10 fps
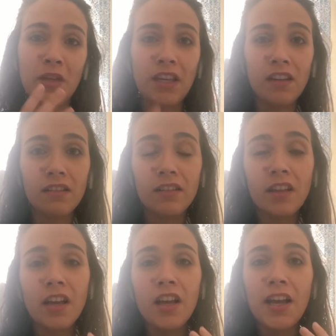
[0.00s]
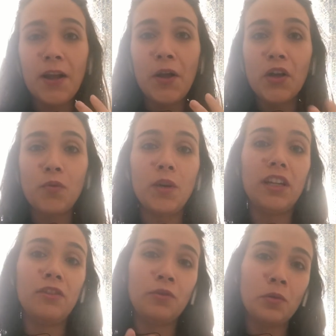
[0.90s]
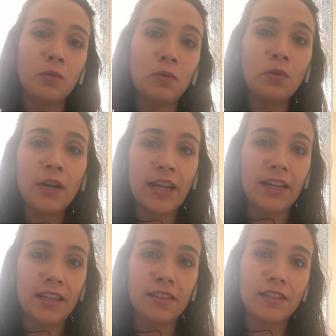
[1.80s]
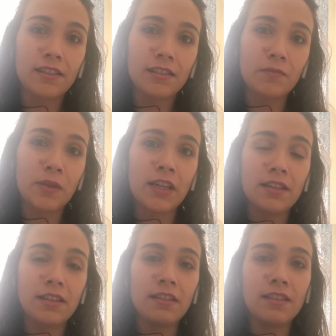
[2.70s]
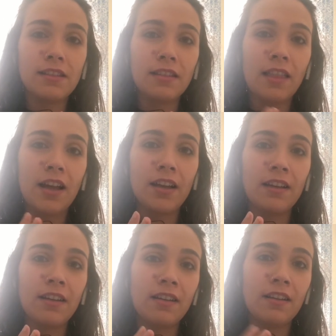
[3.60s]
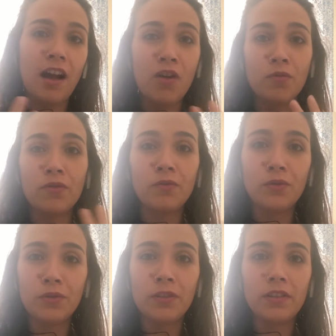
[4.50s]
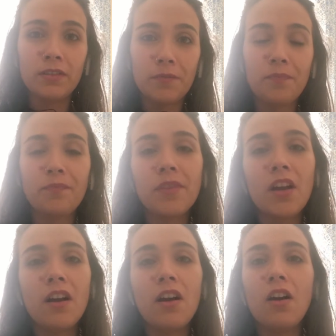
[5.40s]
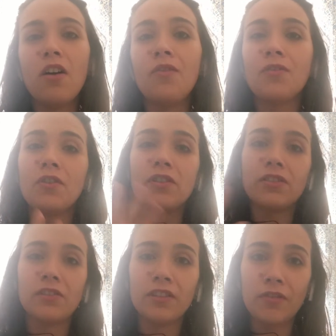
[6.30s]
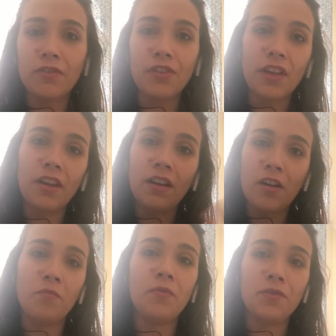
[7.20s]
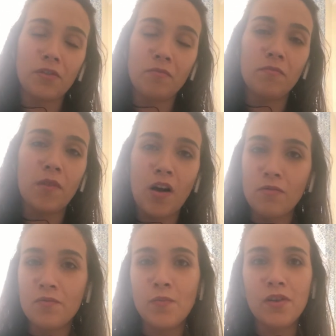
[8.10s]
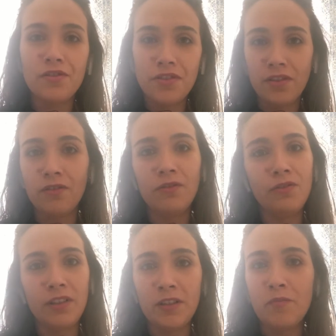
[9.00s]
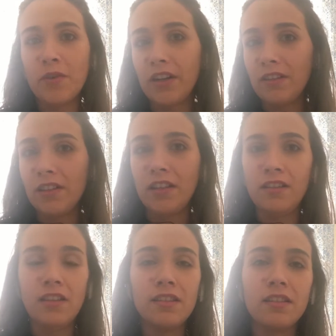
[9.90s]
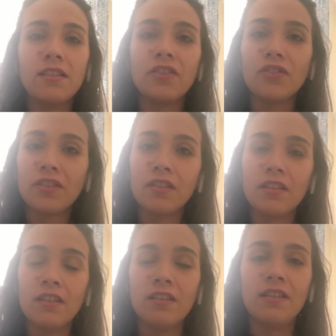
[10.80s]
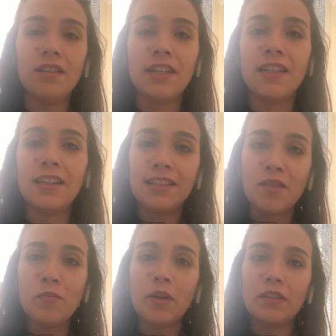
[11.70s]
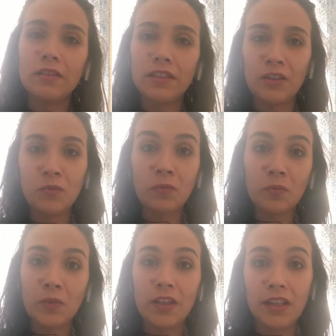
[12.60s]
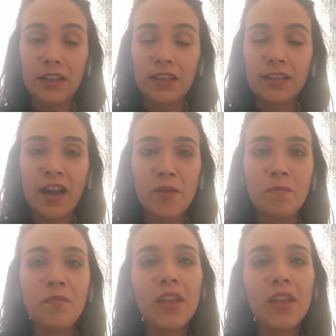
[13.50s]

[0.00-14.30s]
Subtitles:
healed, we need to look at it, because it's like our root. Of course, not everything comes from our birth and during the pregnancy. This is just an example and one thing that came.